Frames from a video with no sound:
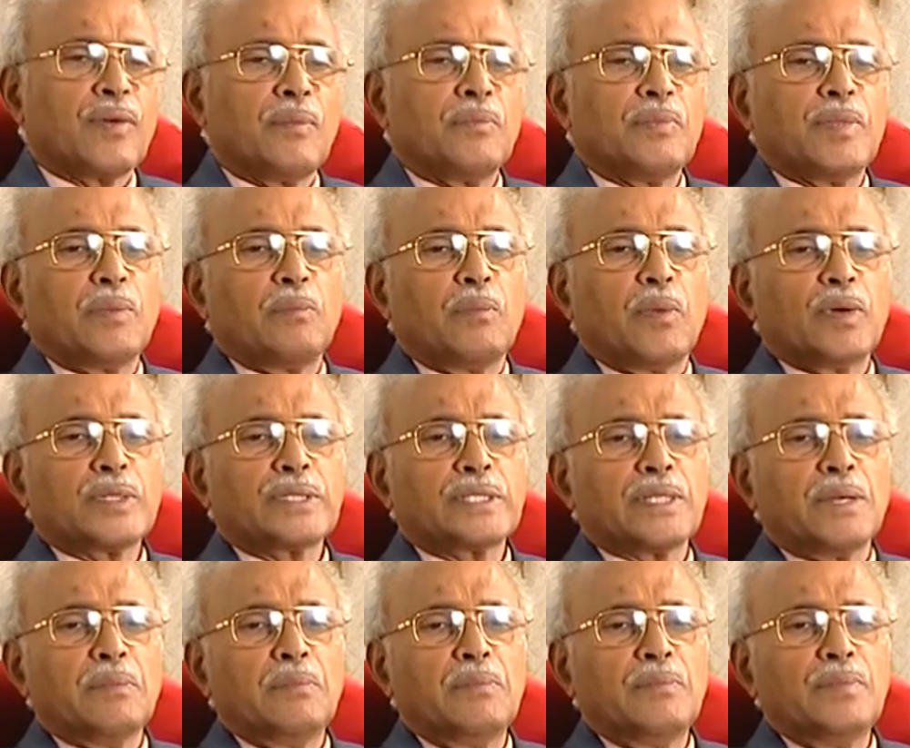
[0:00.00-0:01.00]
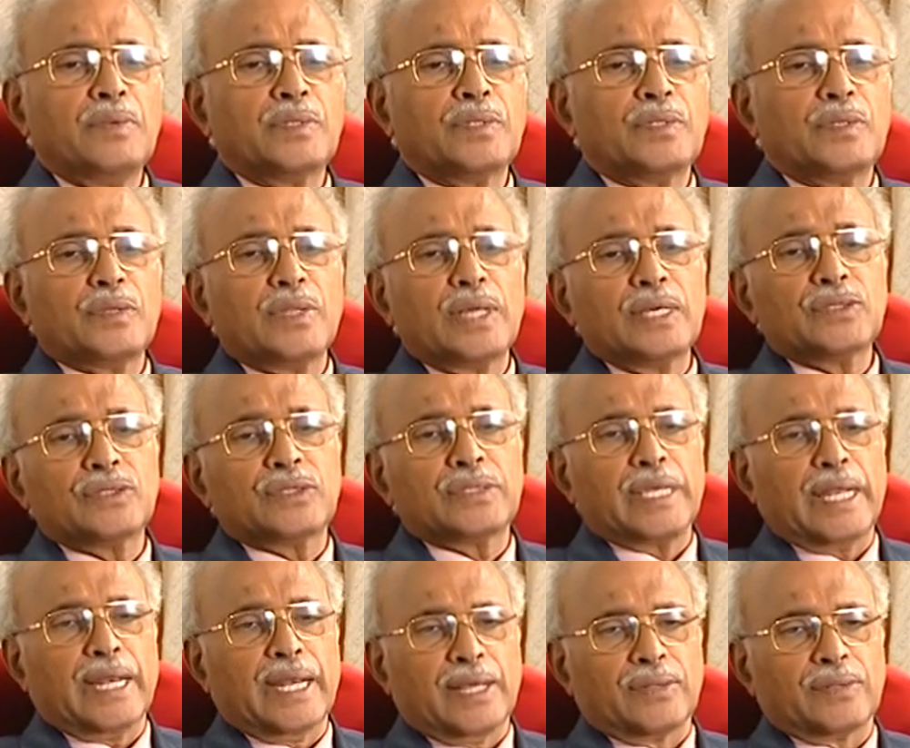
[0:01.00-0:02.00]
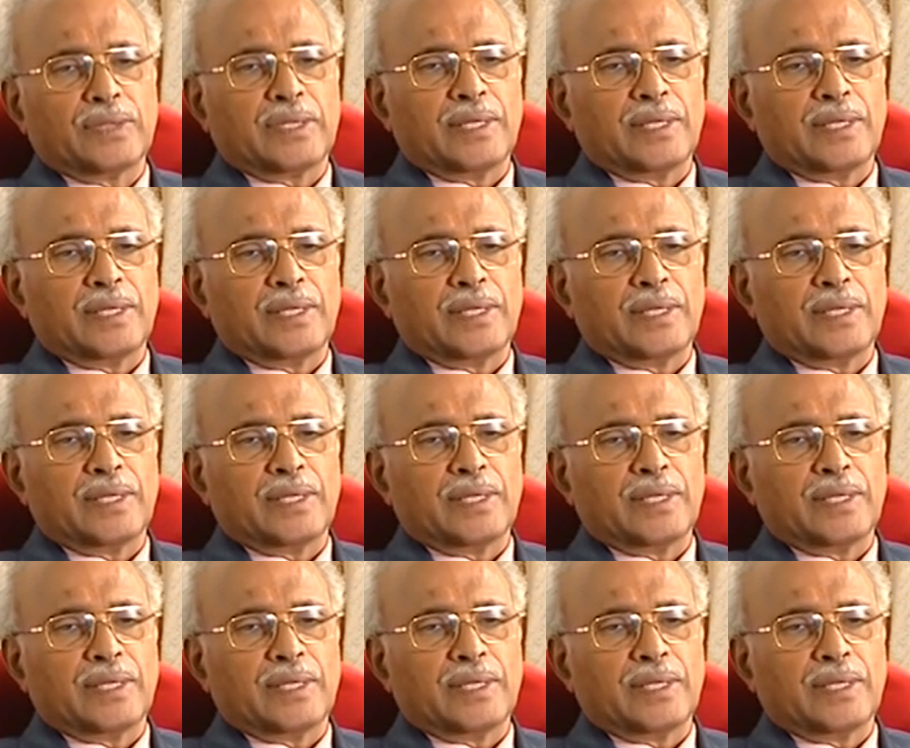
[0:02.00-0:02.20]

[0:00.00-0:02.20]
the bottom to the zenith.